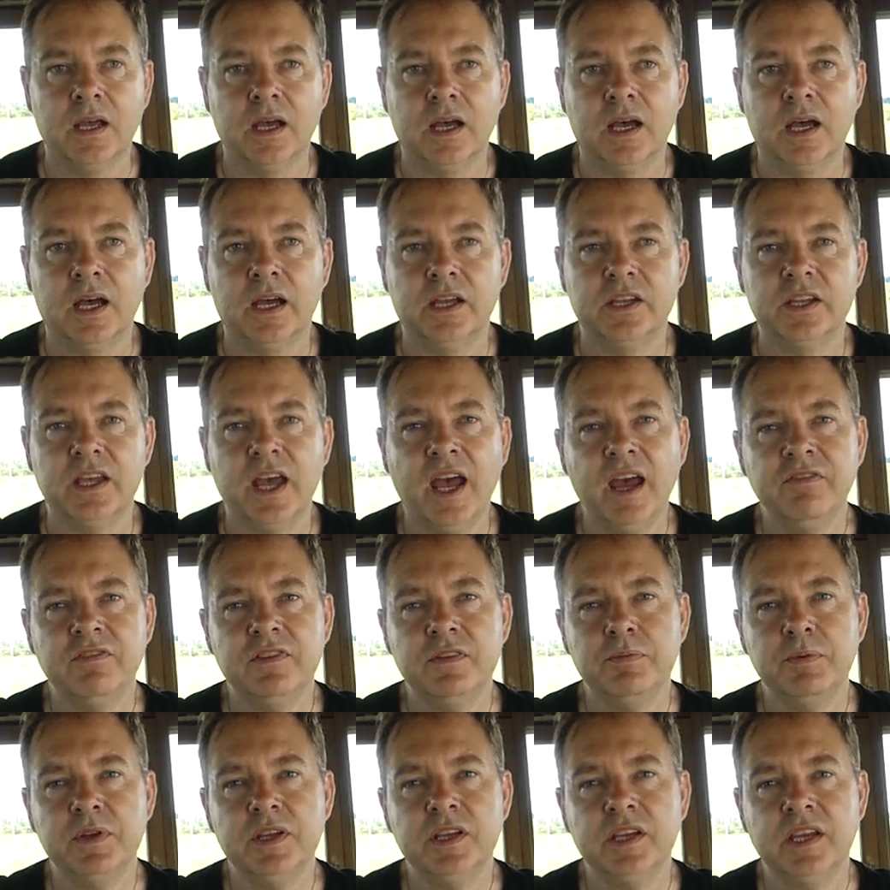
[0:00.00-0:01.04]
You have
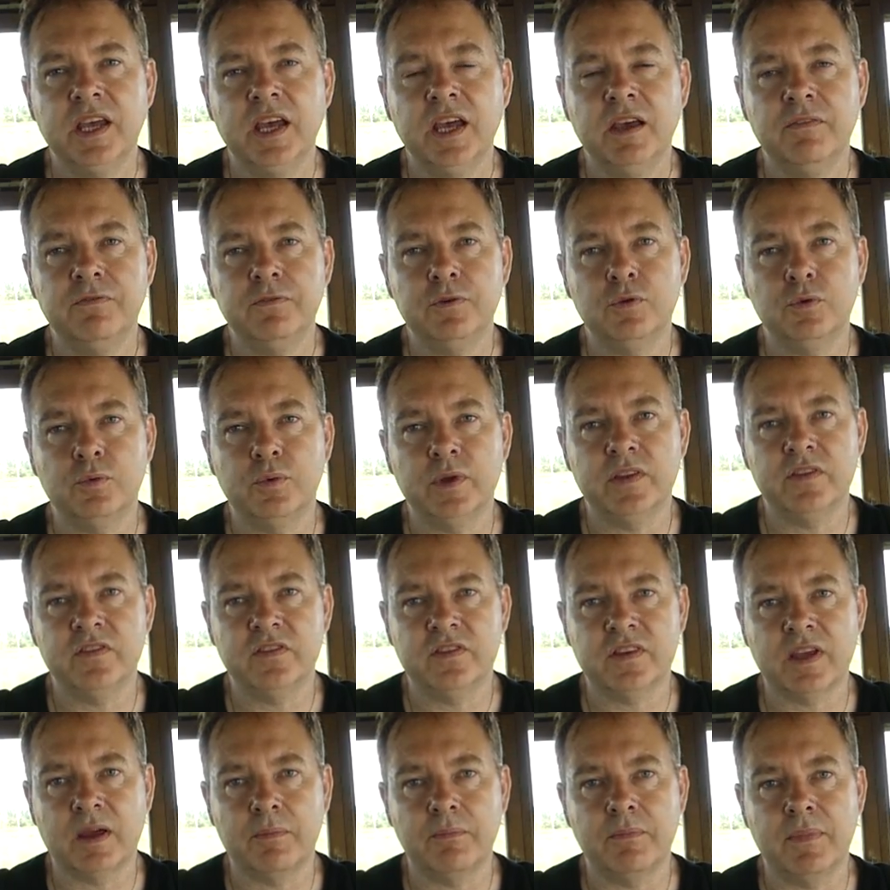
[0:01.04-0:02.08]
to be careful with
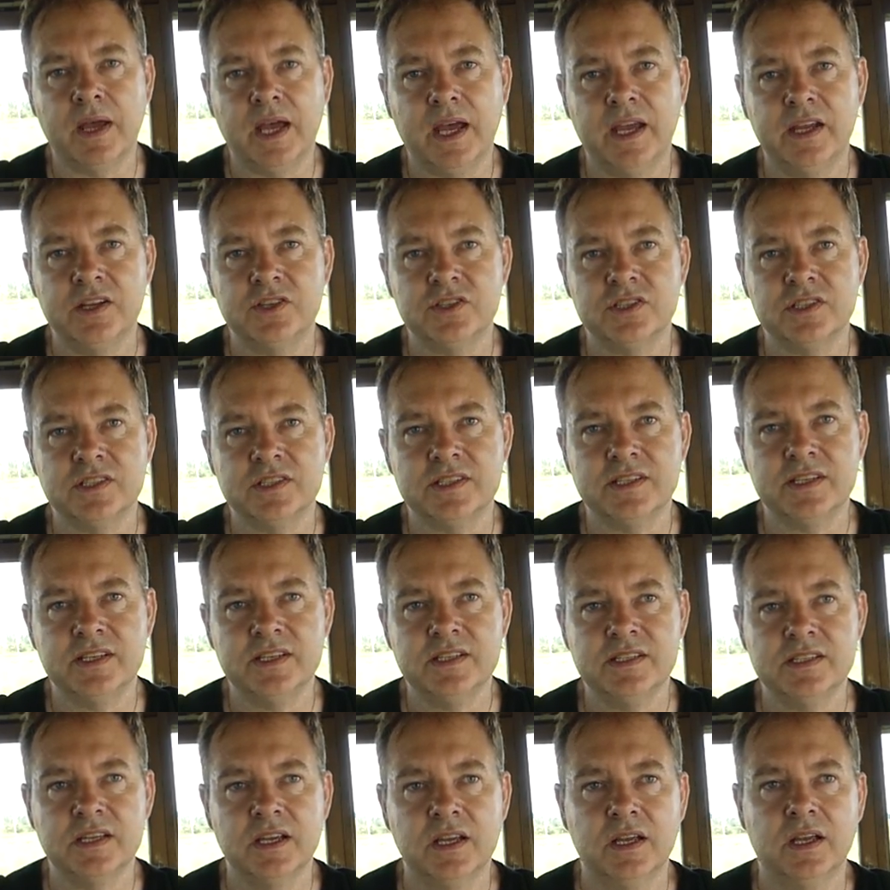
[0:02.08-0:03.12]
some
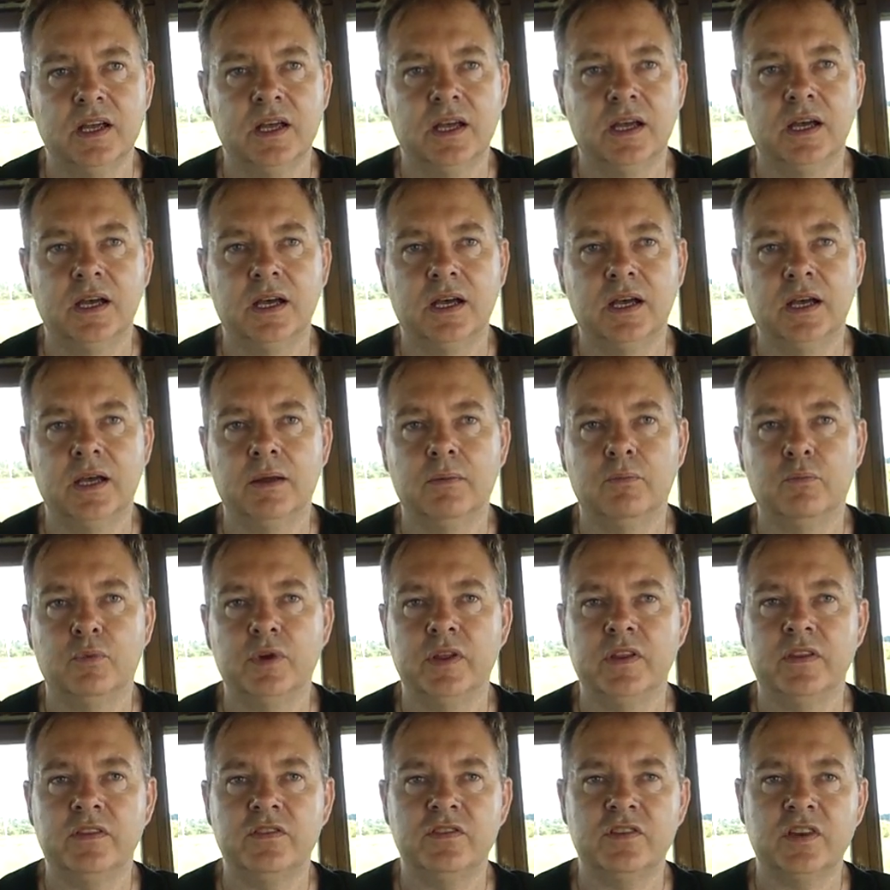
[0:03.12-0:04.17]
agencies.
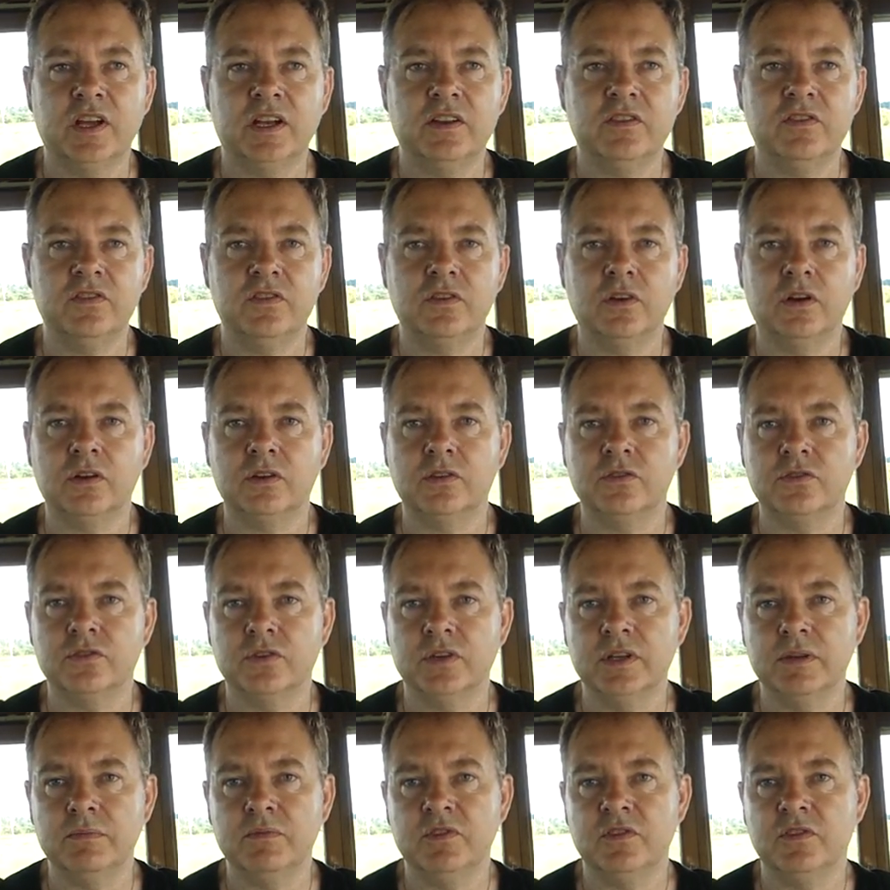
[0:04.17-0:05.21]
With Shutterstock,
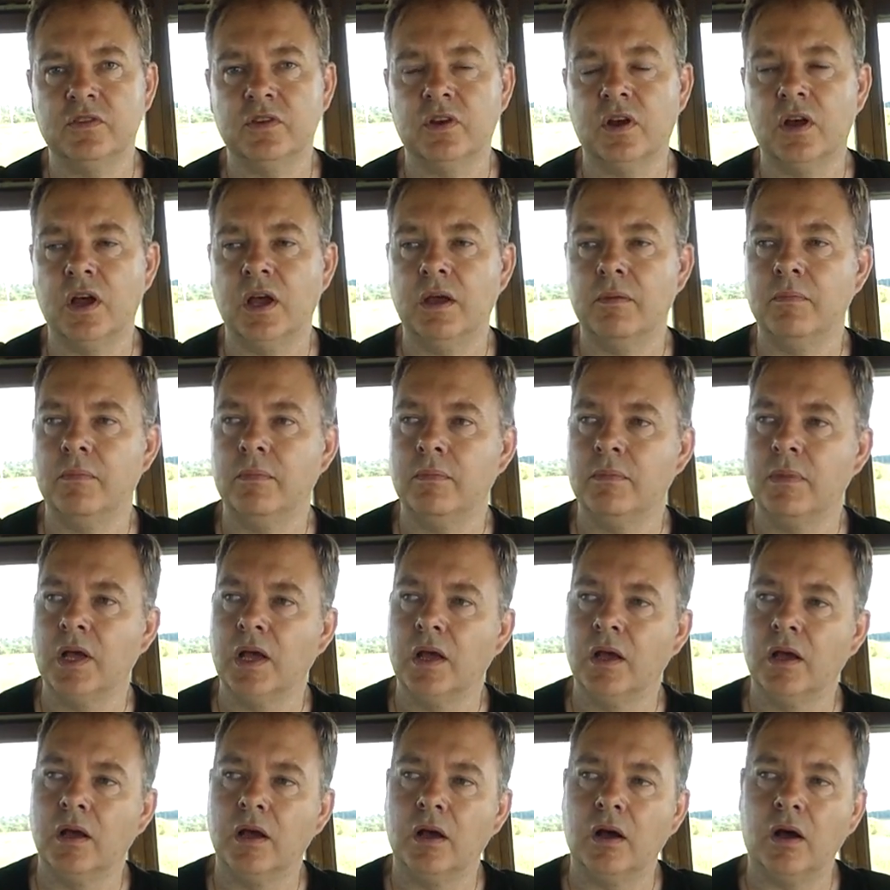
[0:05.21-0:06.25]
Dreamstime,
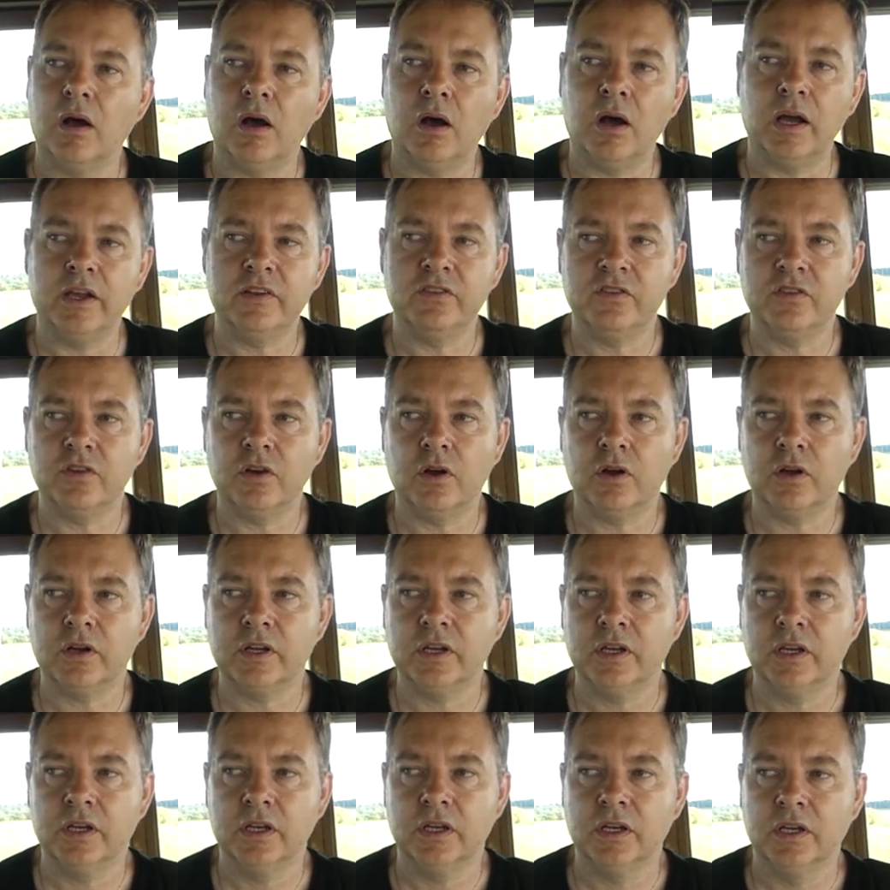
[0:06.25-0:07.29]
iStock,
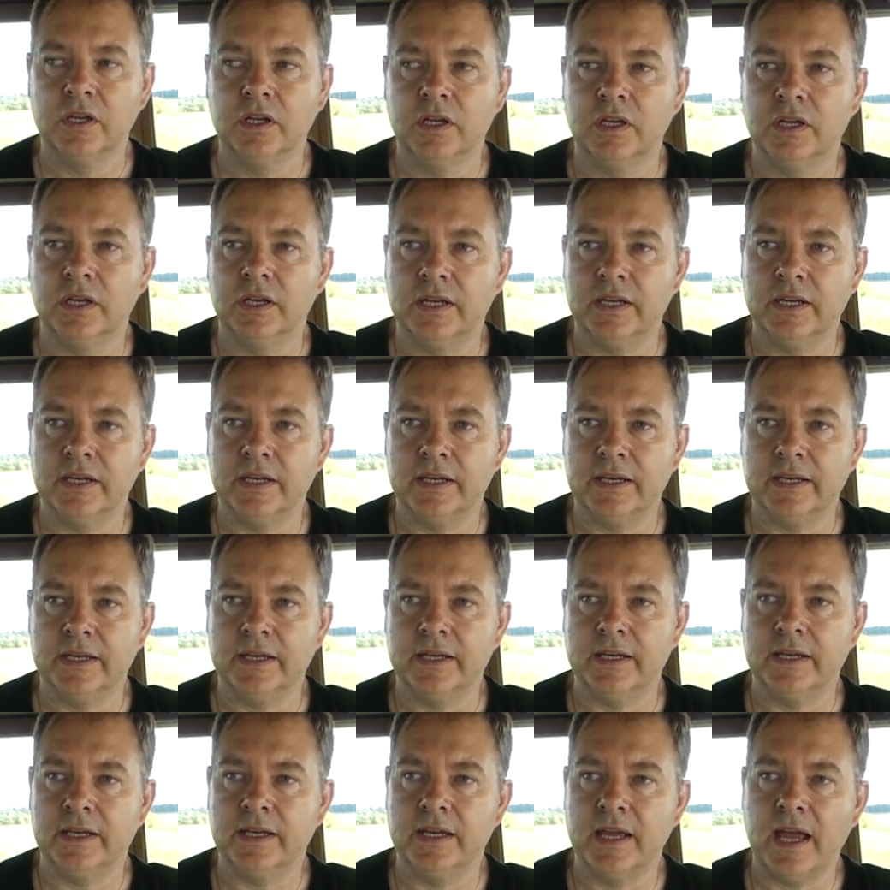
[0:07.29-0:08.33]

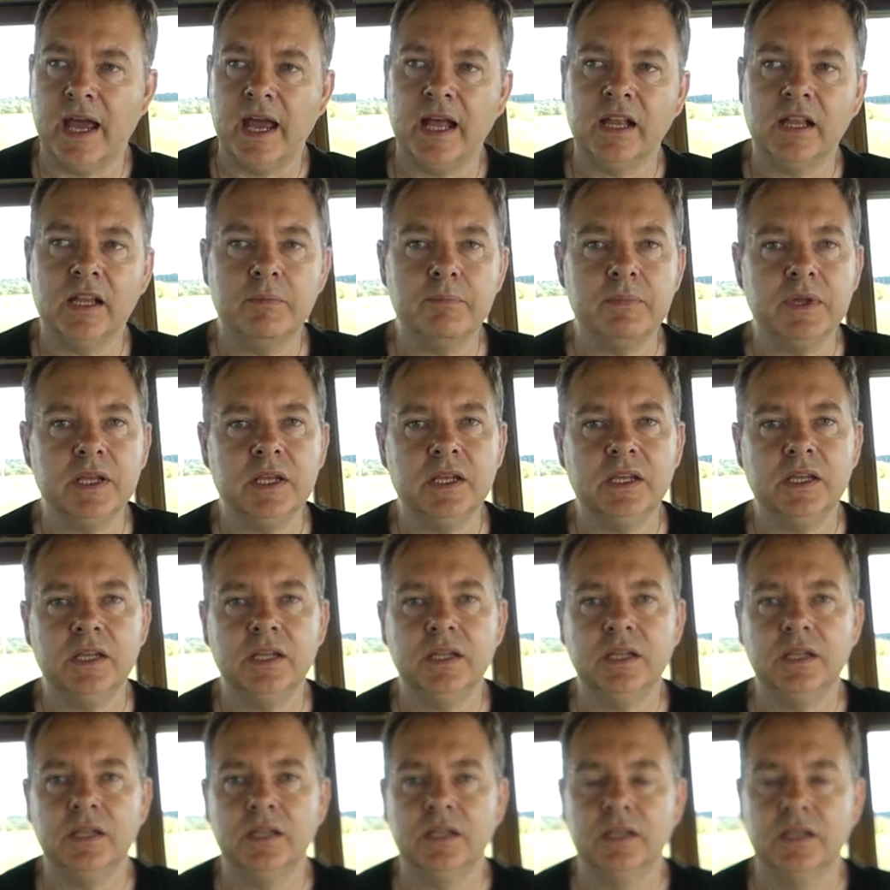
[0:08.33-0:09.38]

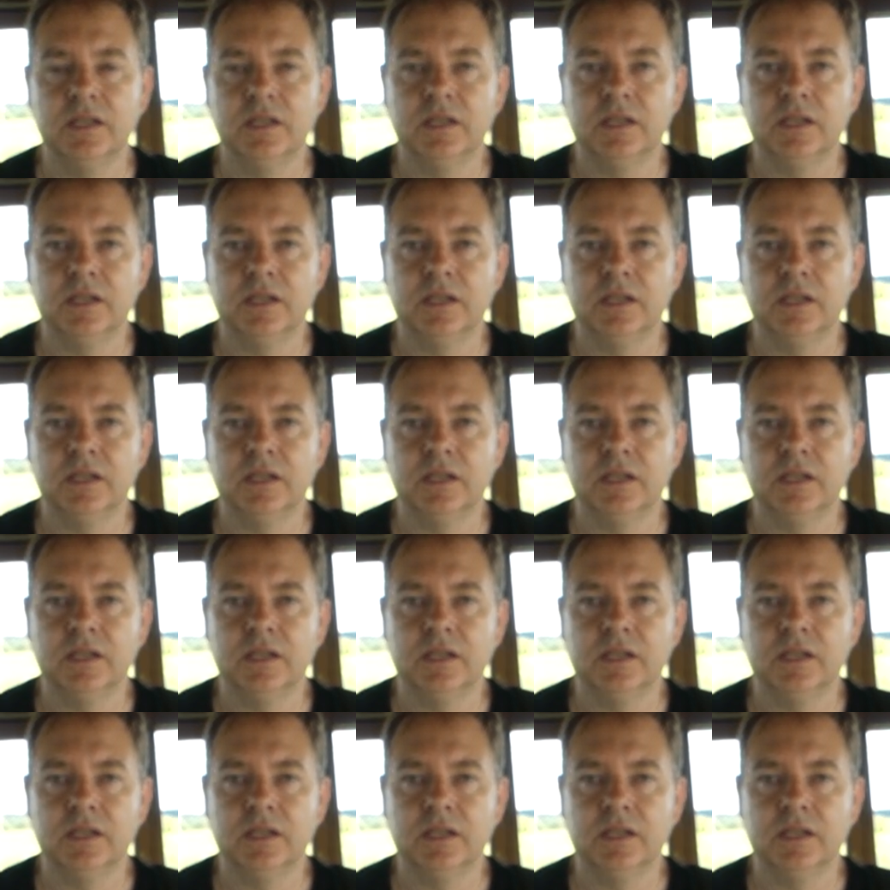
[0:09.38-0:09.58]
Alamy,